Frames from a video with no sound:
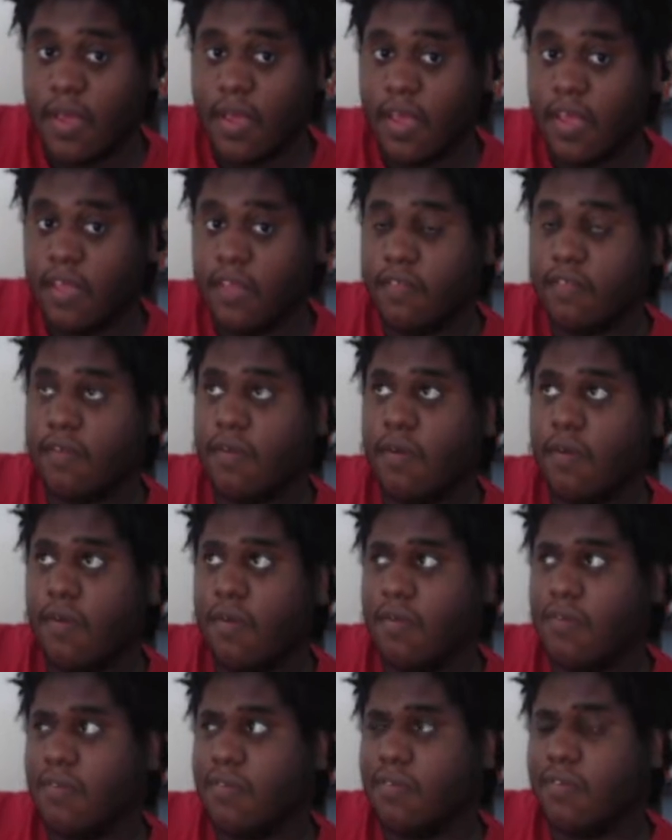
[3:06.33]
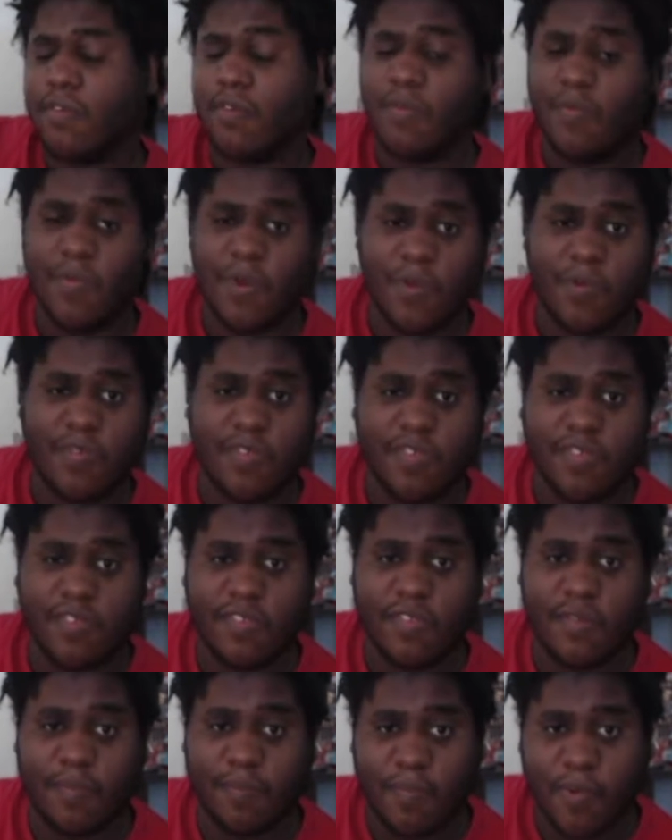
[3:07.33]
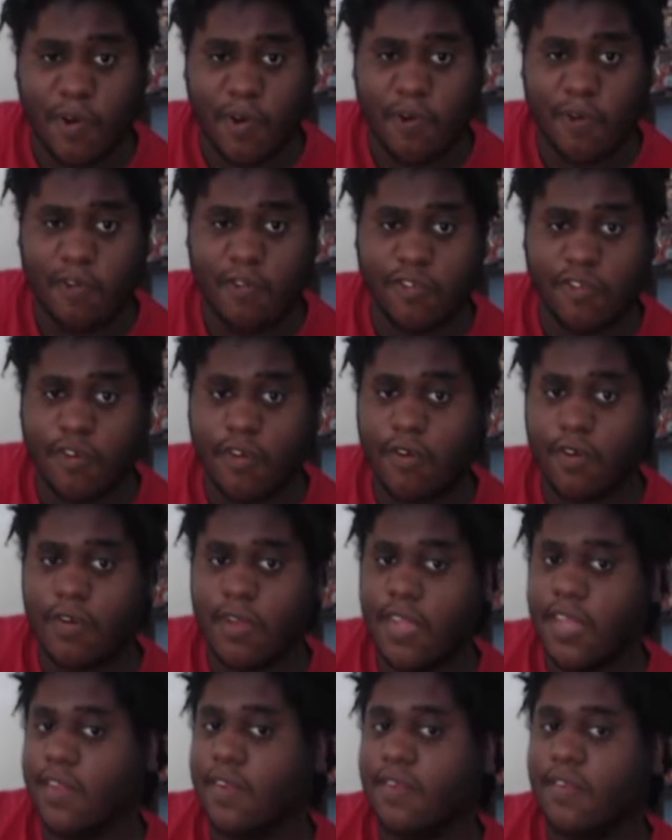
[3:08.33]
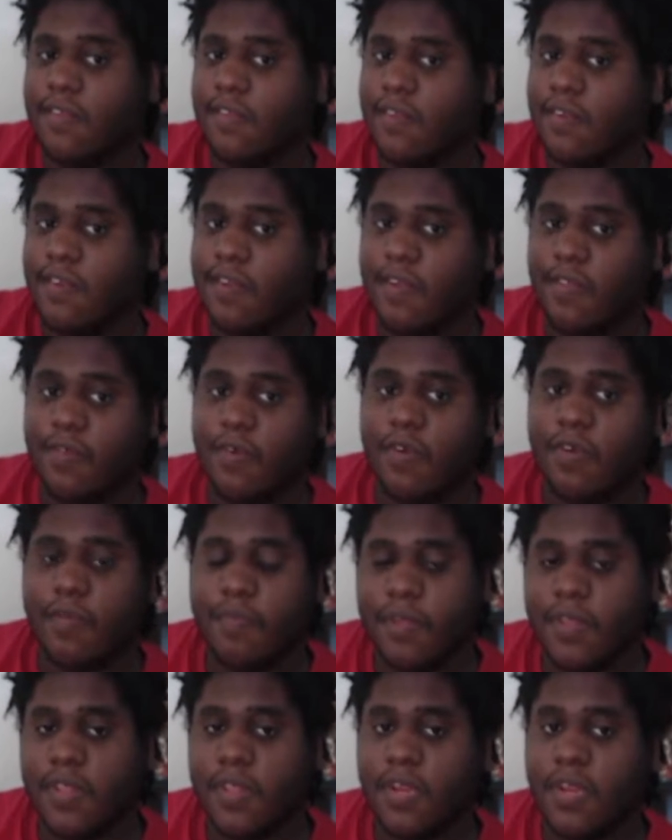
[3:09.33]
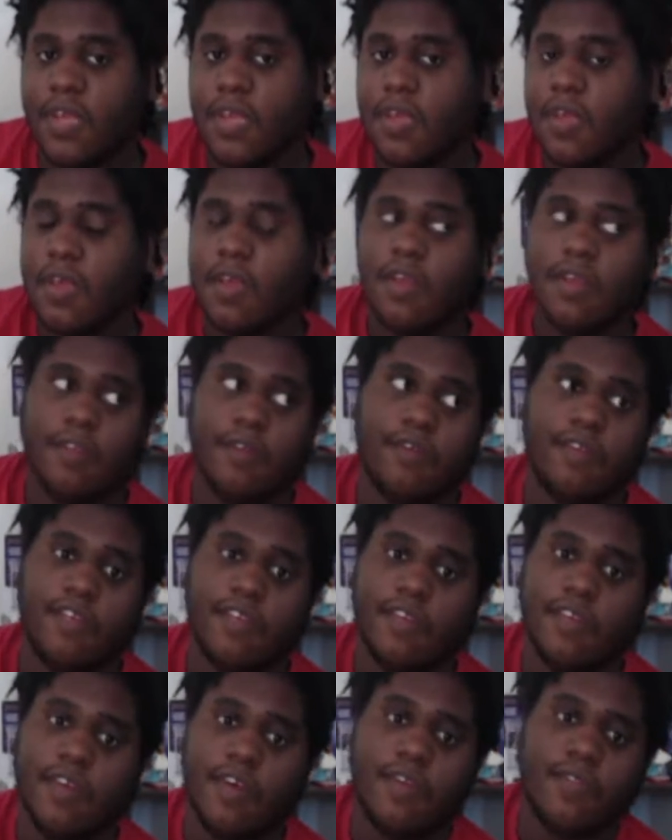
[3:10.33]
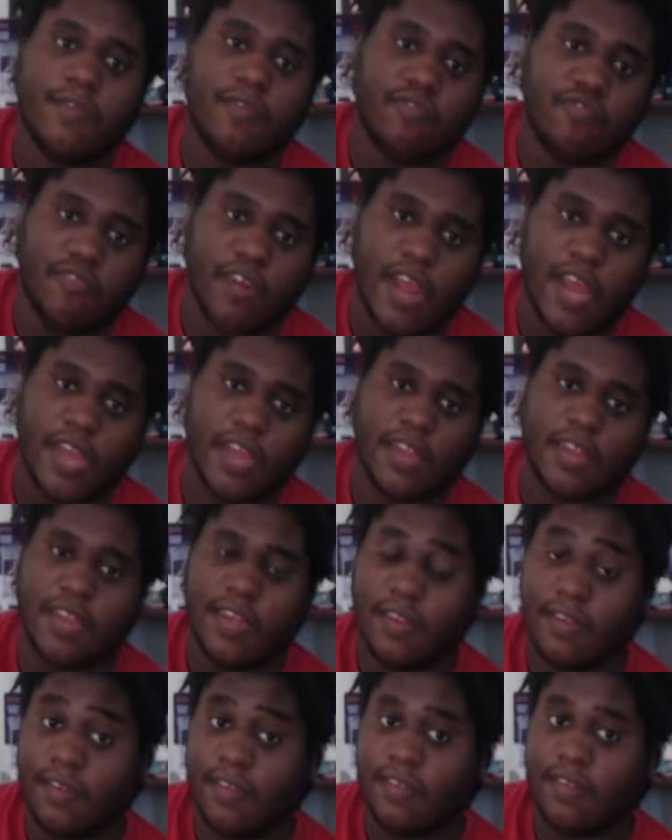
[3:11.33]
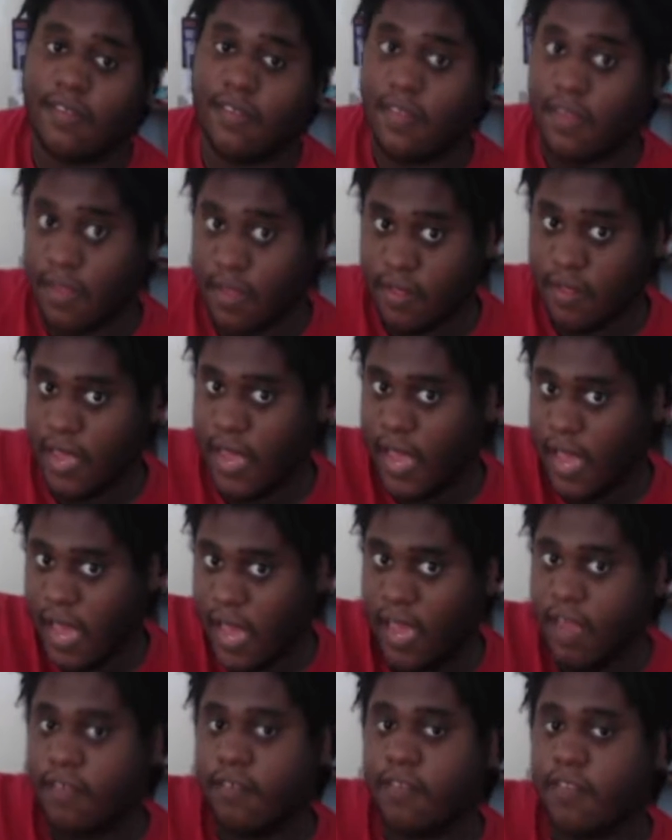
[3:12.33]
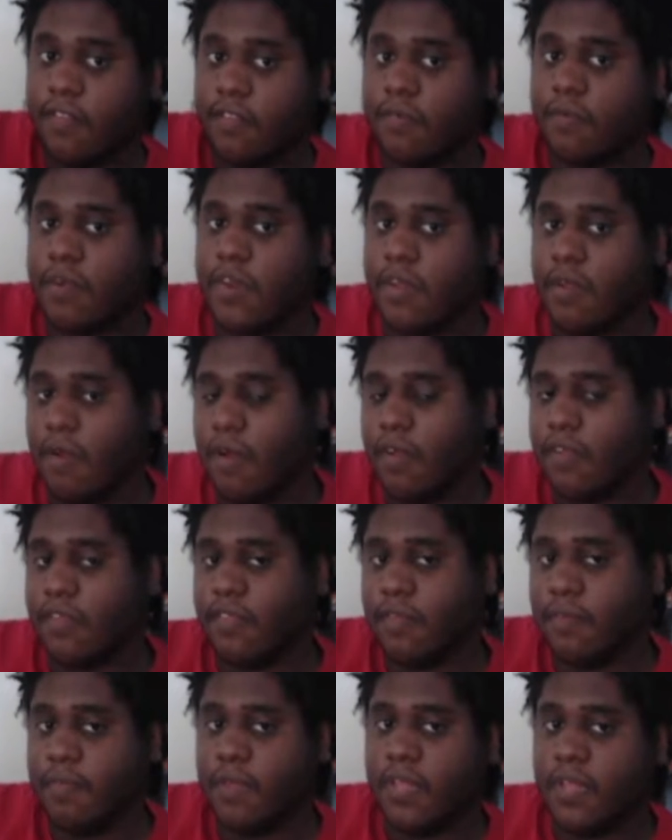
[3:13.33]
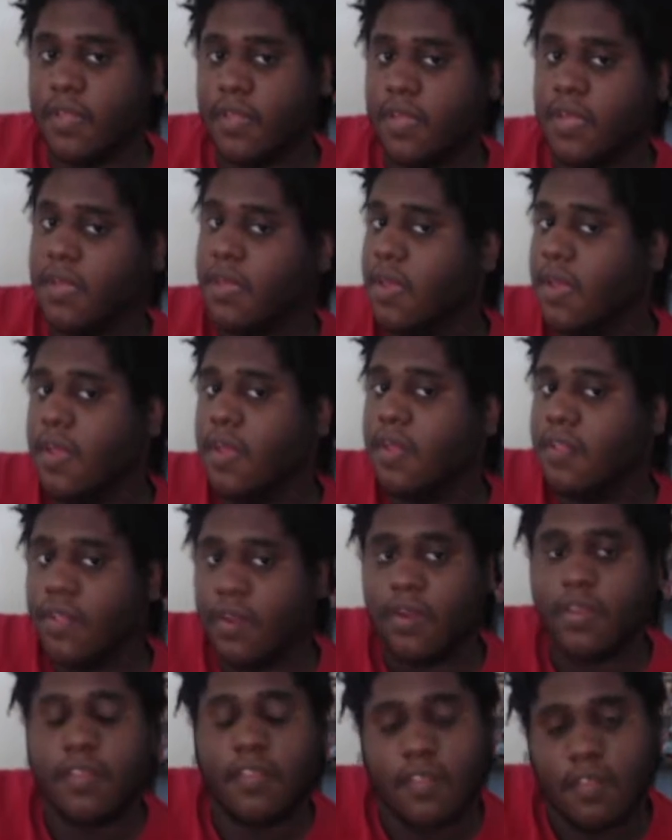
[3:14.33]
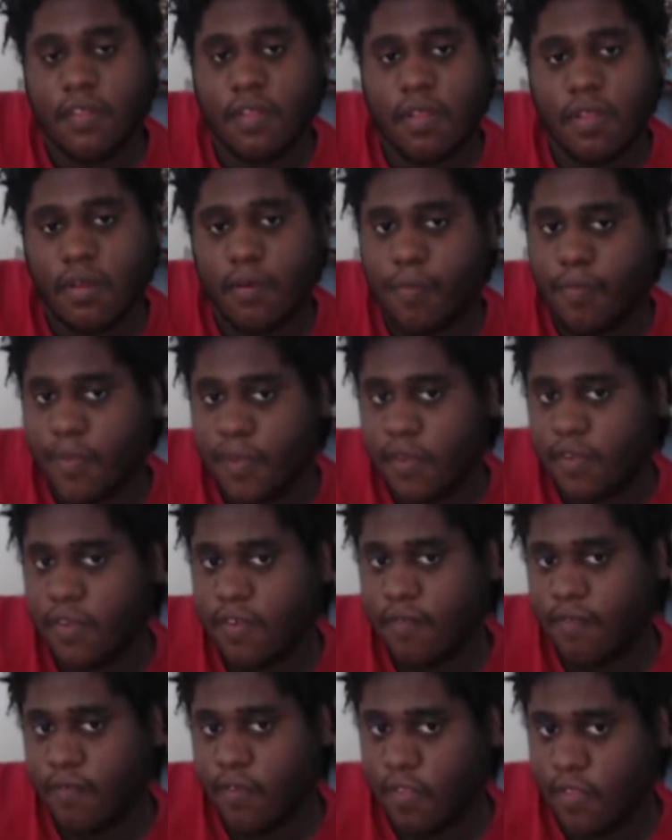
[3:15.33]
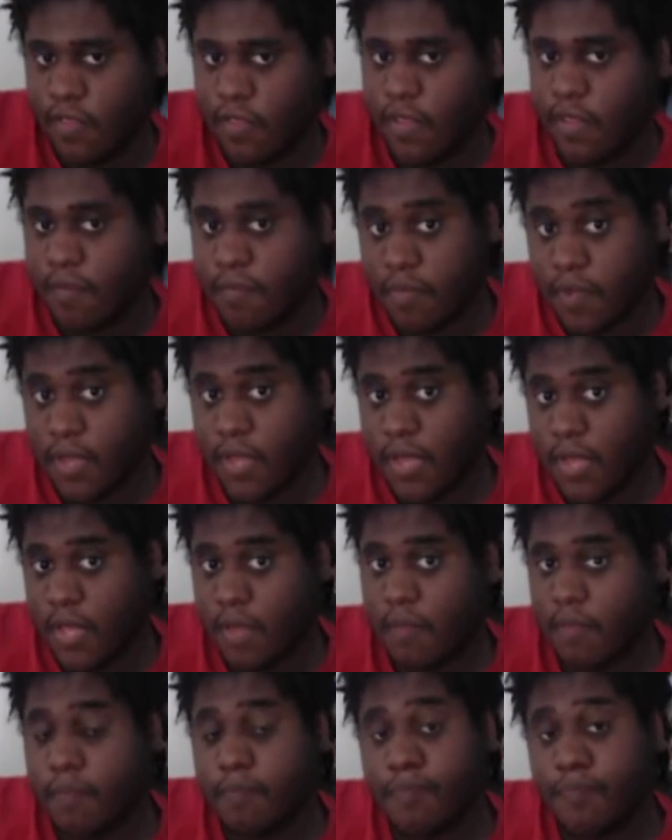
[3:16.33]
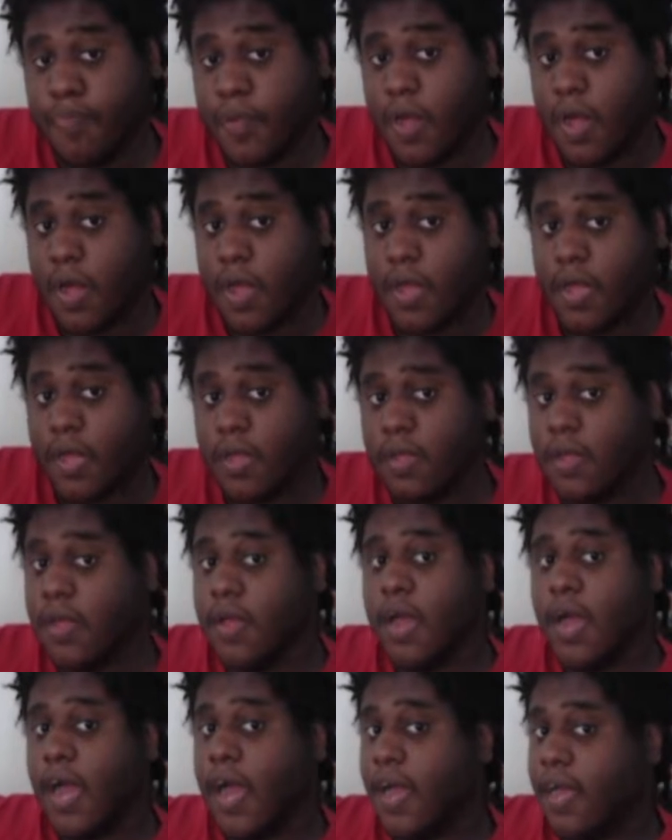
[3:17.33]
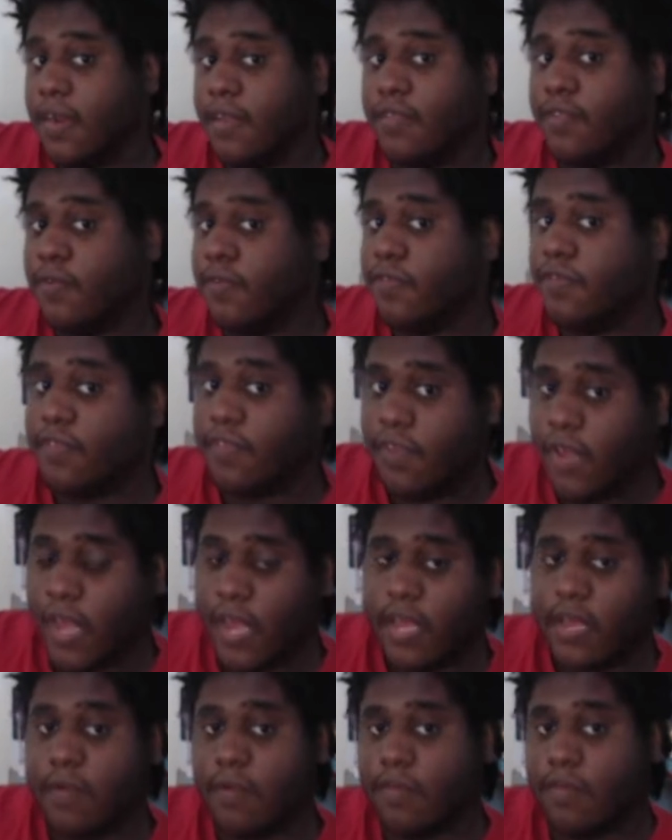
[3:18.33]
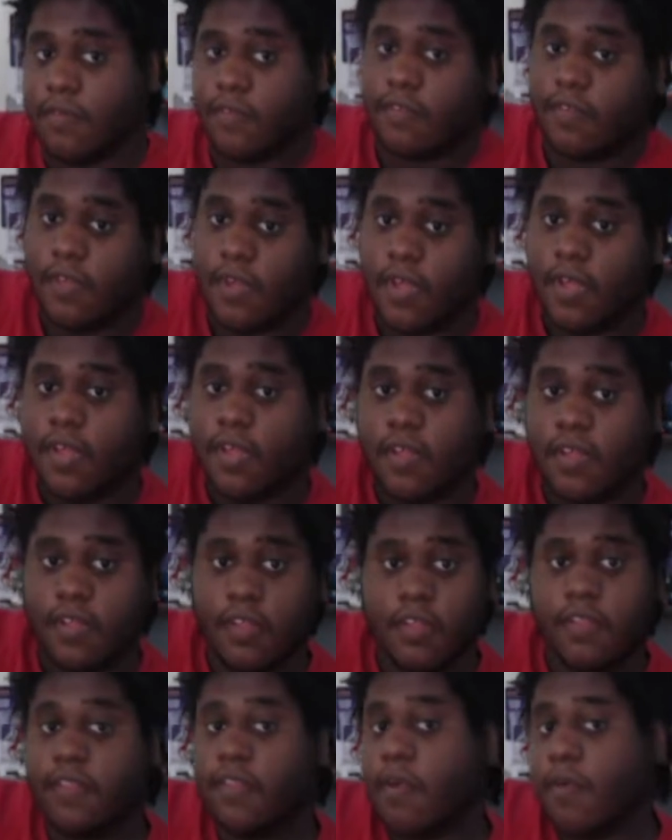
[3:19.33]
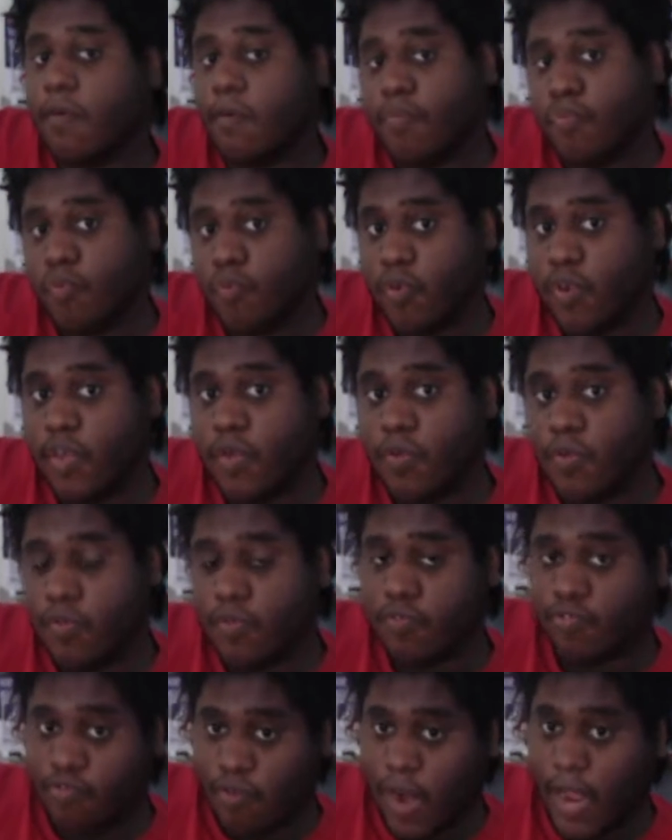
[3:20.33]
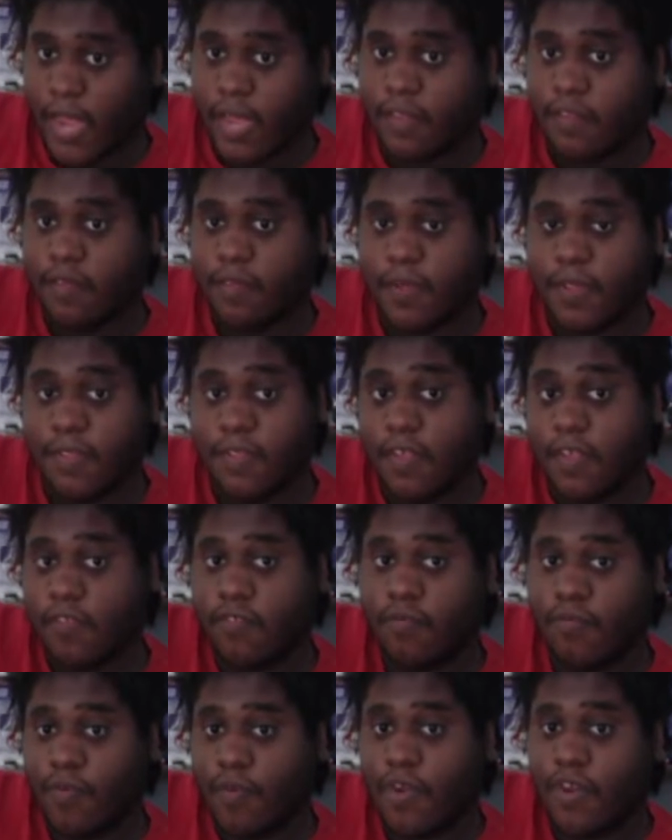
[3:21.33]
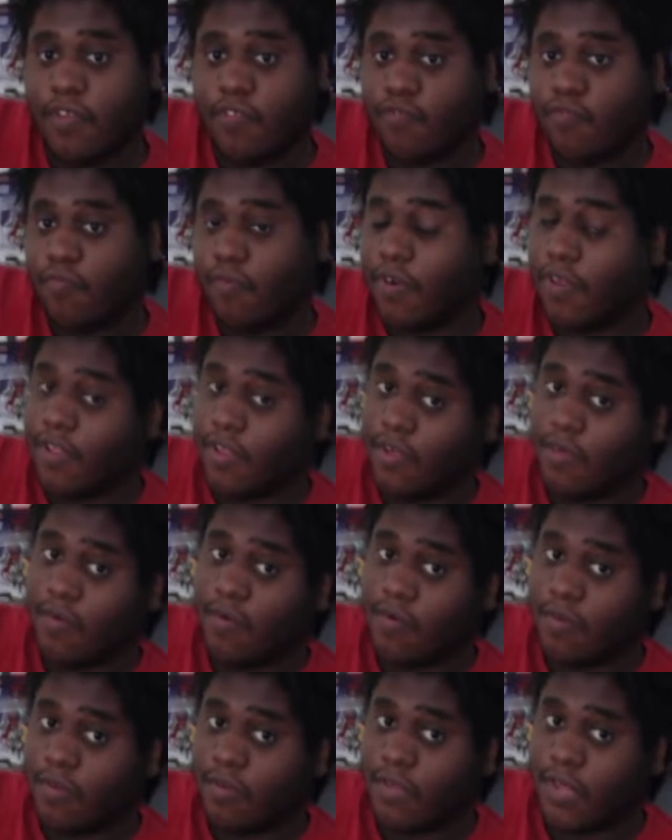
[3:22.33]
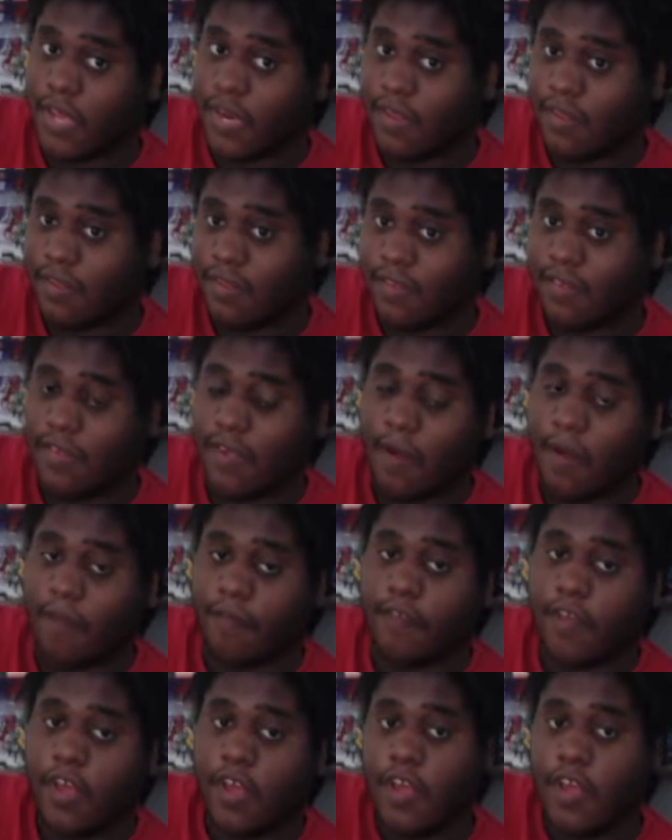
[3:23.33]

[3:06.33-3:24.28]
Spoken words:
It's called Corrosis the Purger. He does another ability. There's another dragon that has the three cost ability that it's a little bit different than but him. But out of those cycles, they're pretty cool dragons, but this one is really cool in itself.